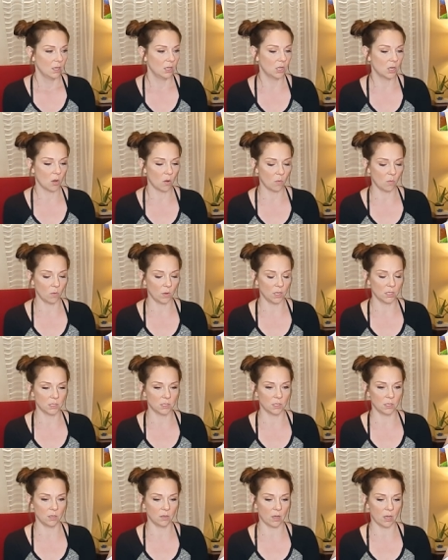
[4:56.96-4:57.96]
you don't
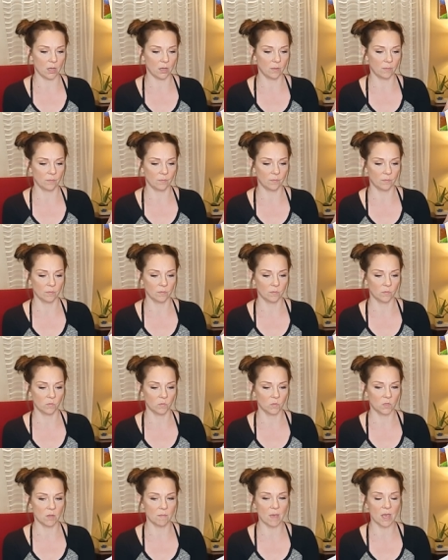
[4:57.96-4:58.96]
want to, um,
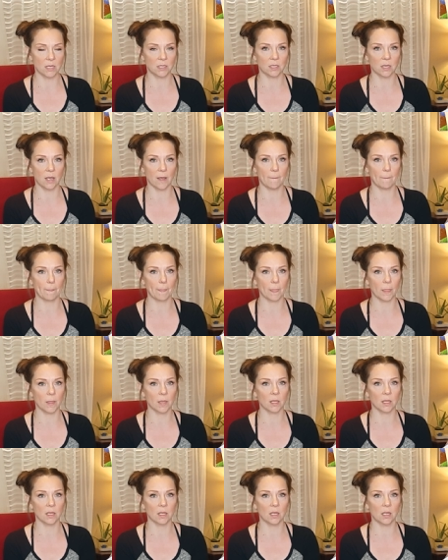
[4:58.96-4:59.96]
to mess up.
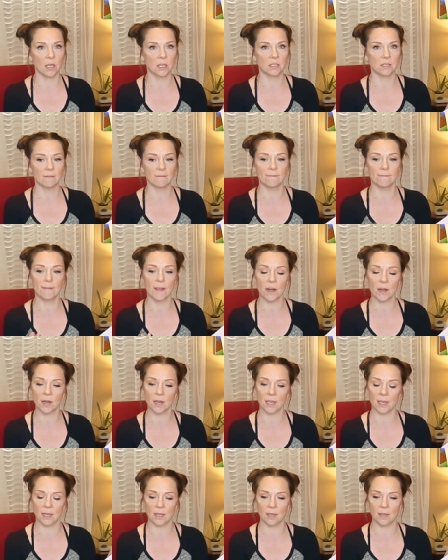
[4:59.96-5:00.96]
It's a
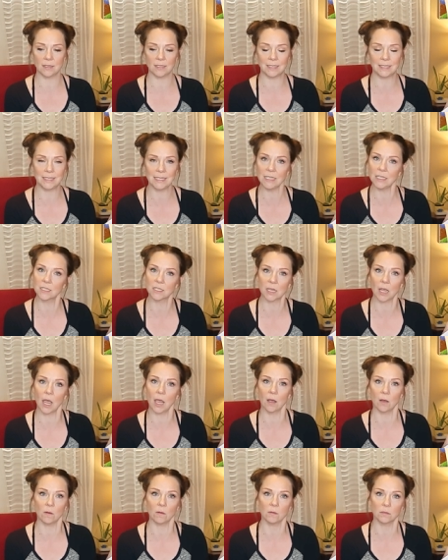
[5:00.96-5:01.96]
very
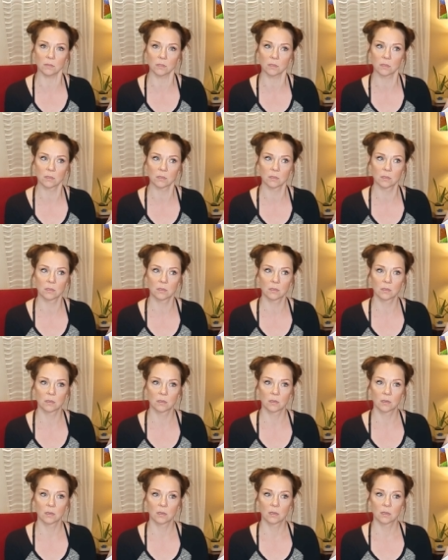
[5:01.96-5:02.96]
detailed
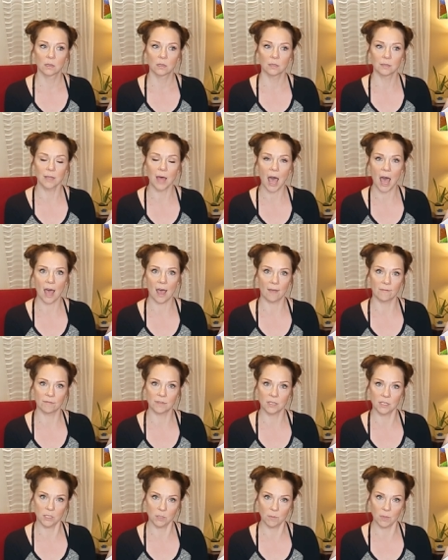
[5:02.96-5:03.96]

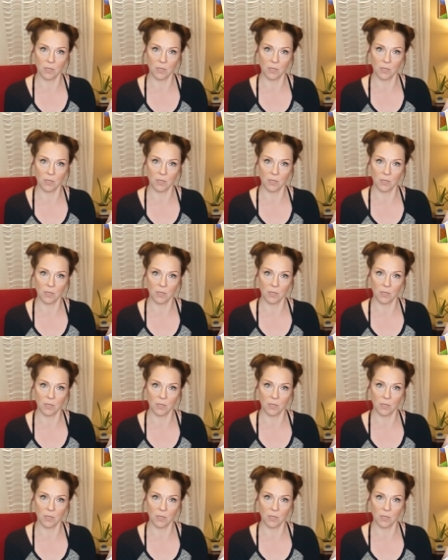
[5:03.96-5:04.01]
life these